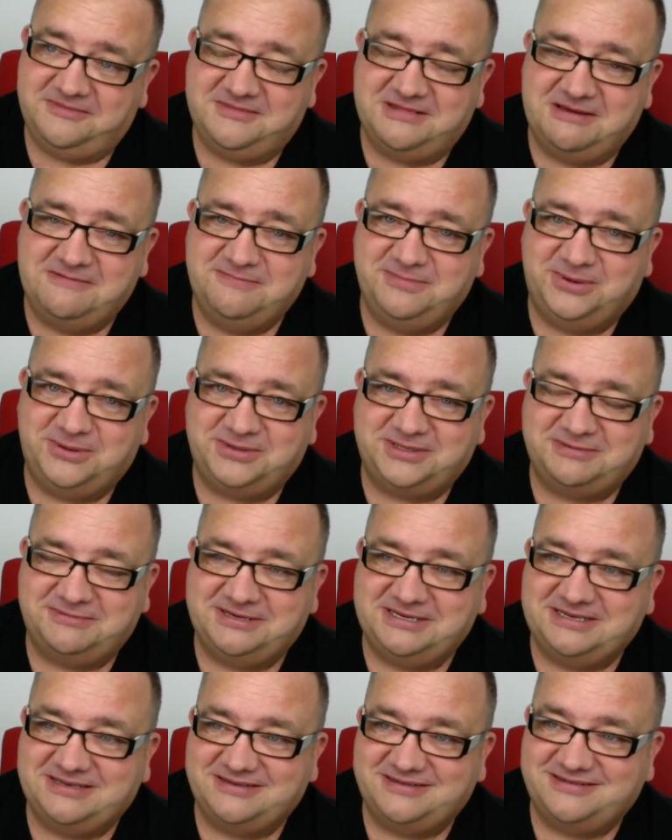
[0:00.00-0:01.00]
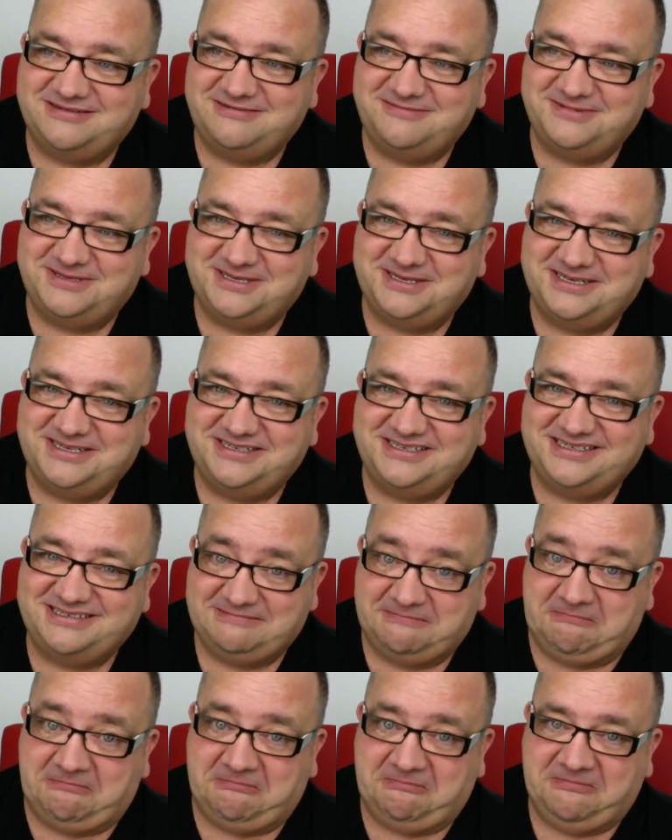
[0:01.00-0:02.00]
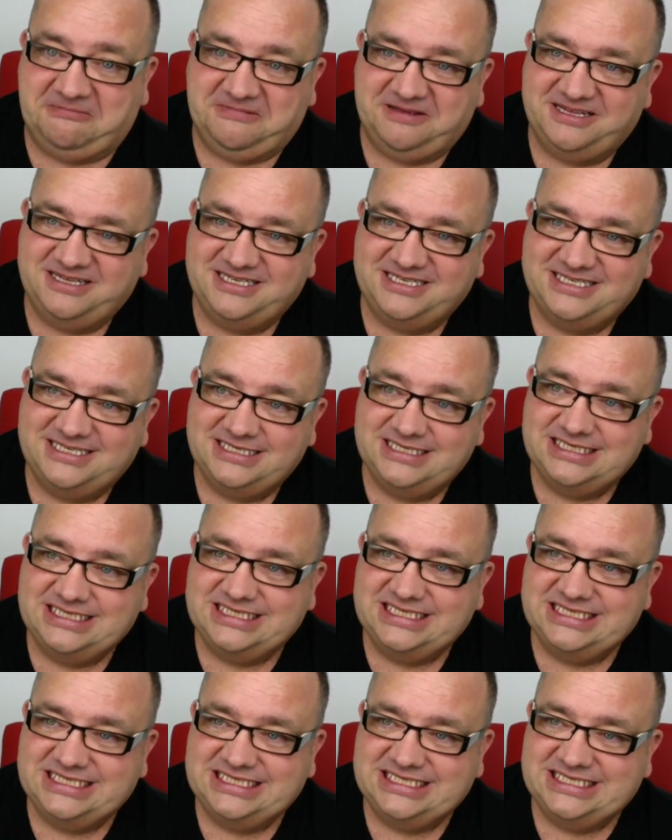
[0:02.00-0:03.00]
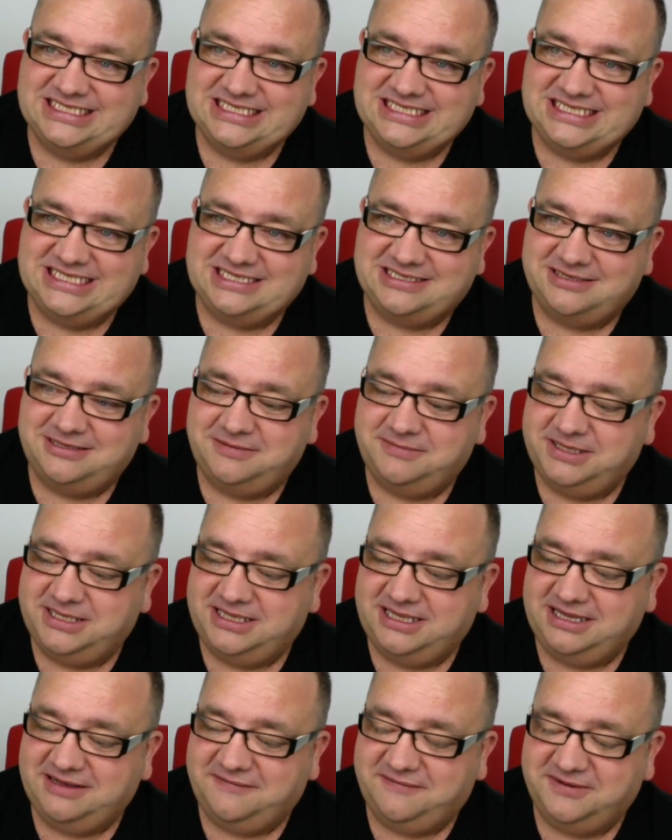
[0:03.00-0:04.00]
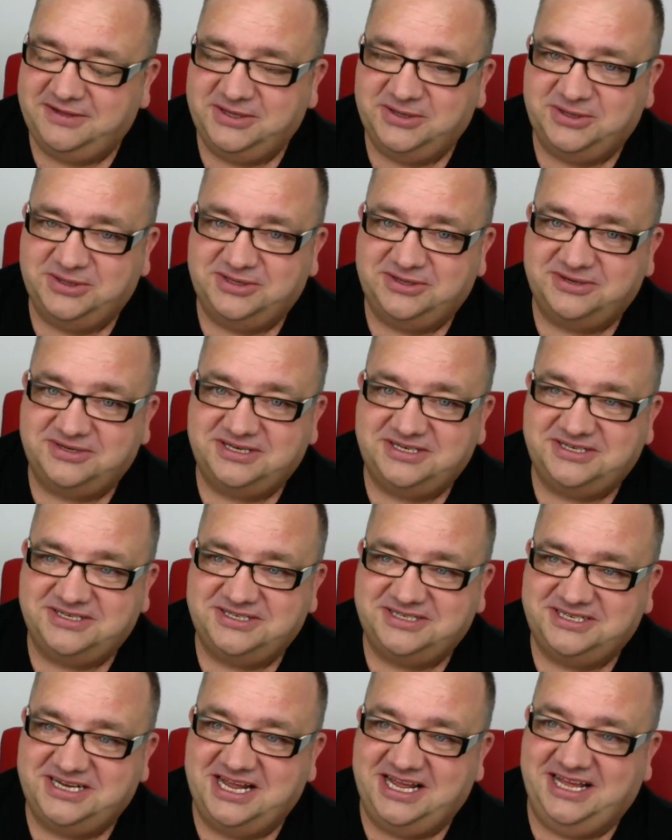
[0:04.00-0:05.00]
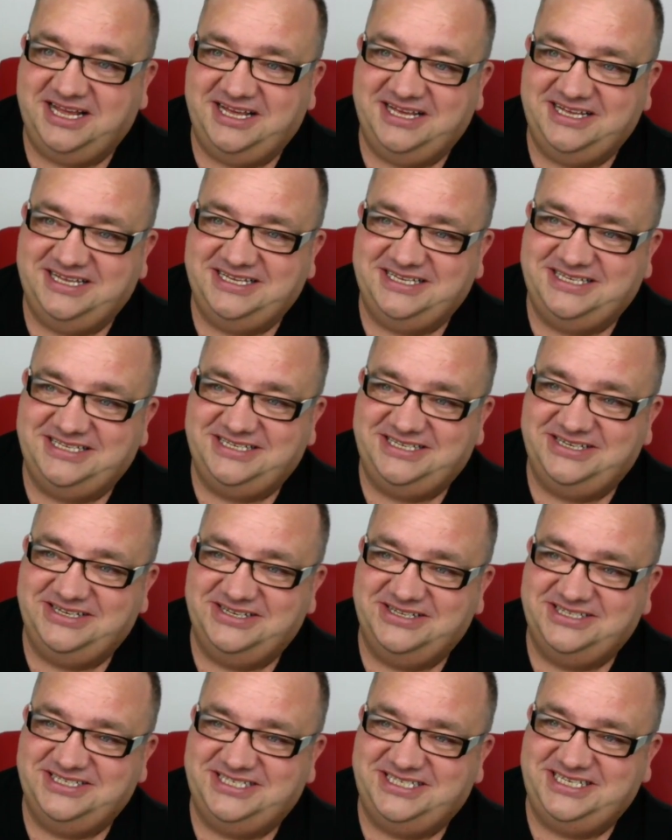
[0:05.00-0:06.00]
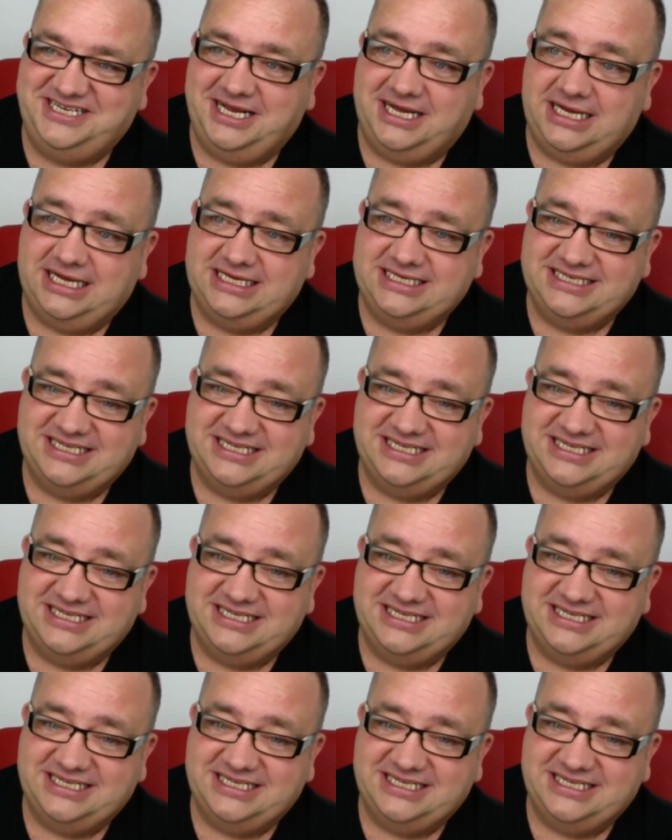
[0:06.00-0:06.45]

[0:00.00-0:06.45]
inbox me, you know what I'm saying? There's still a bit of life in the old dog, just yet.